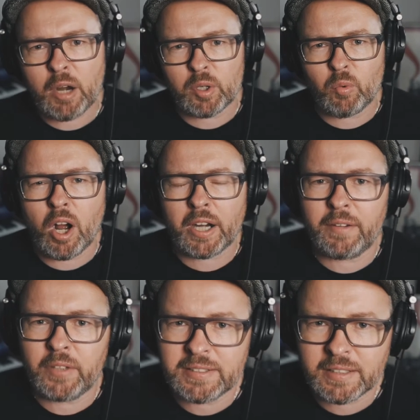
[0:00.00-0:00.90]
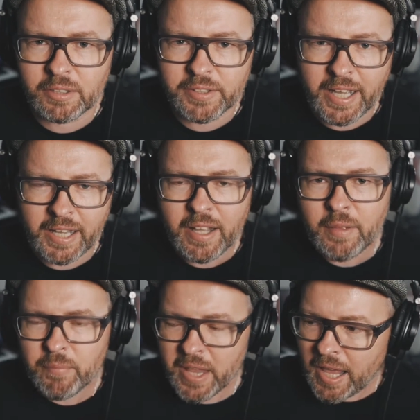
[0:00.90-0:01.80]
an hour walk every single
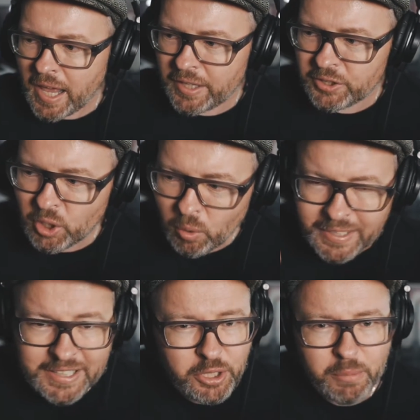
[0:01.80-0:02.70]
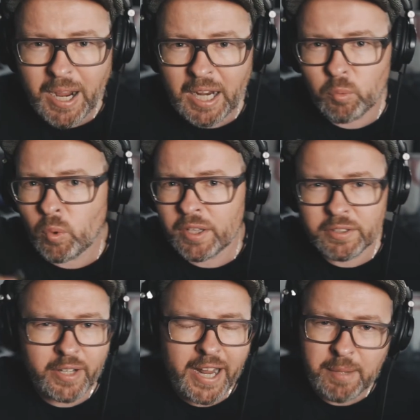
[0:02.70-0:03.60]
day. And don't let your mind
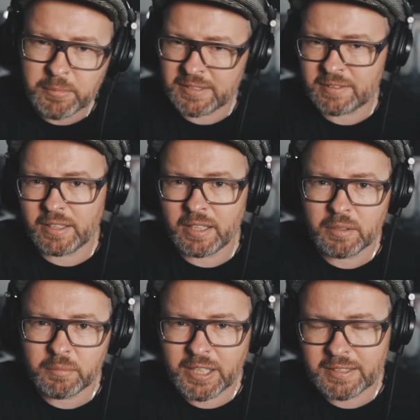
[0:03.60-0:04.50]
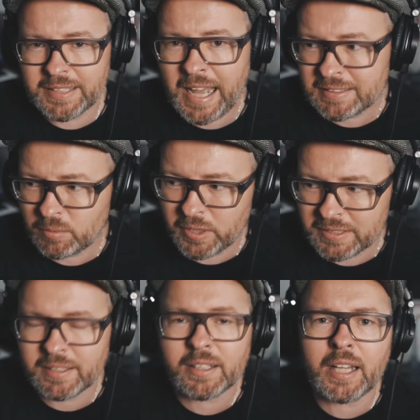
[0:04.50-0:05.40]
wander aimlessly, because that's
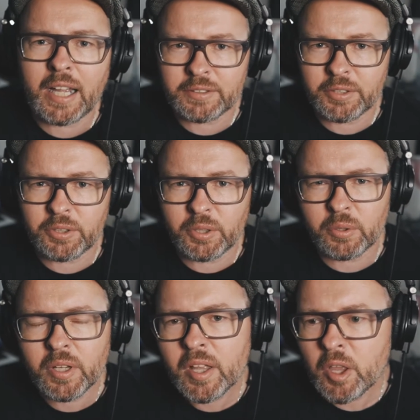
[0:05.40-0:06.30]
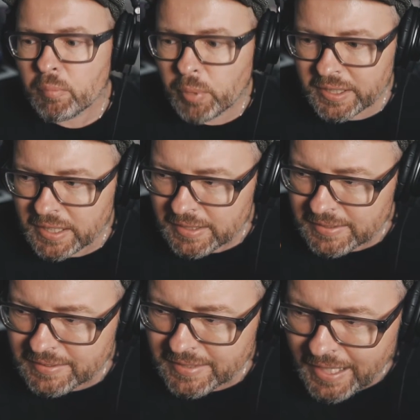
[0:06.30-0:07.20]
what it's inclined to do.
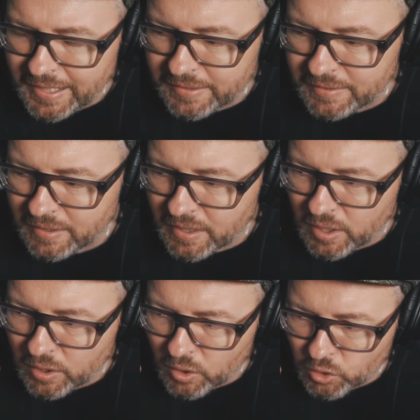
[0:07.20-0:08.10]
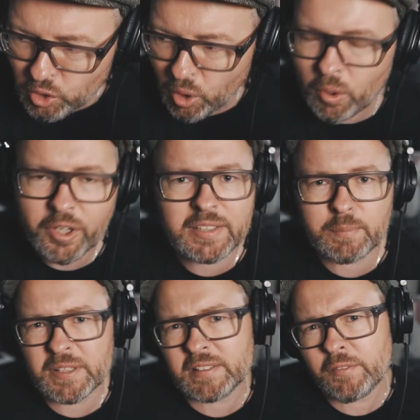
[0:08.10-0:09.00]
But set it toward
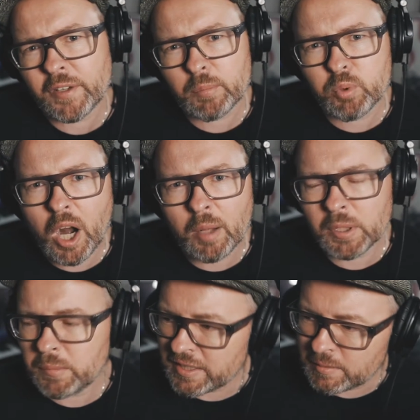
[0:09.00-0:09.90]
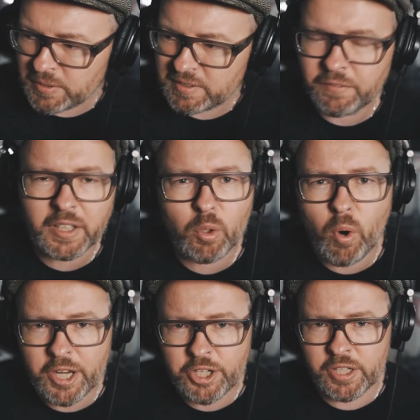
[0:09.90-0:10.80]
a specific problem, a specific
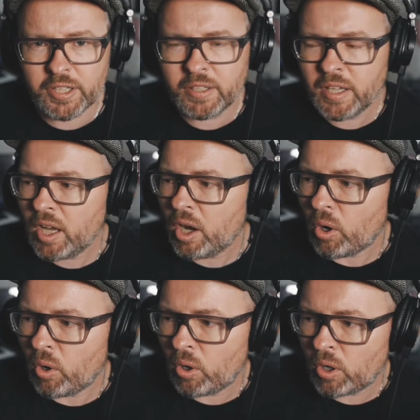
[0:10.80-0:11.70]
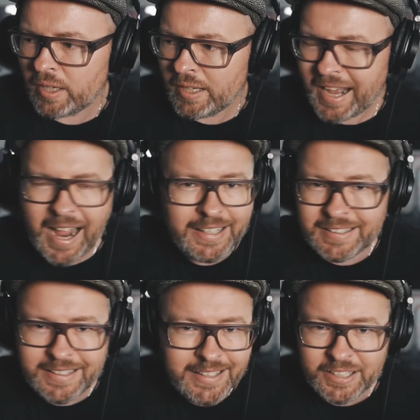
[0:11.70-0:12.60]
question, or
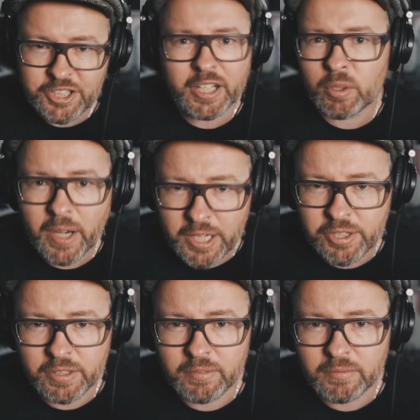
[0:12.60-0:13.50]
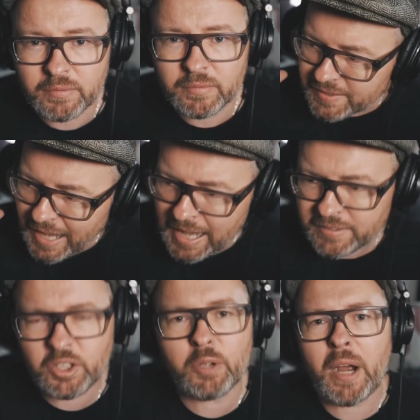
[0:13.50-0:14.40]
idea generation. Just
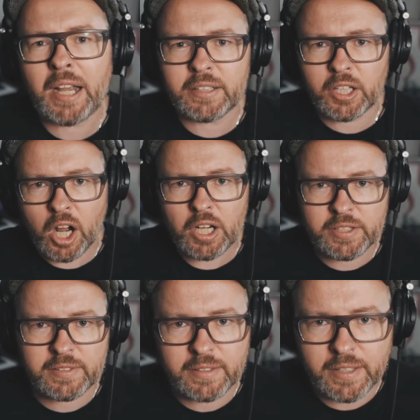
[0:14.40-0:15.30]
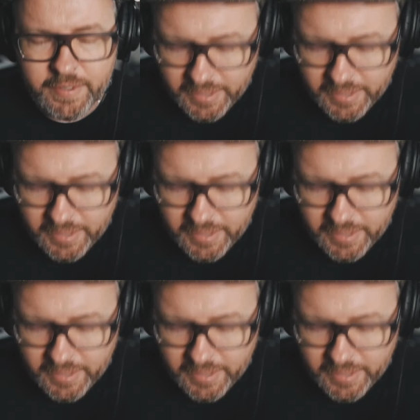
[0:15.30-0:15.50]
ask your mind to consciously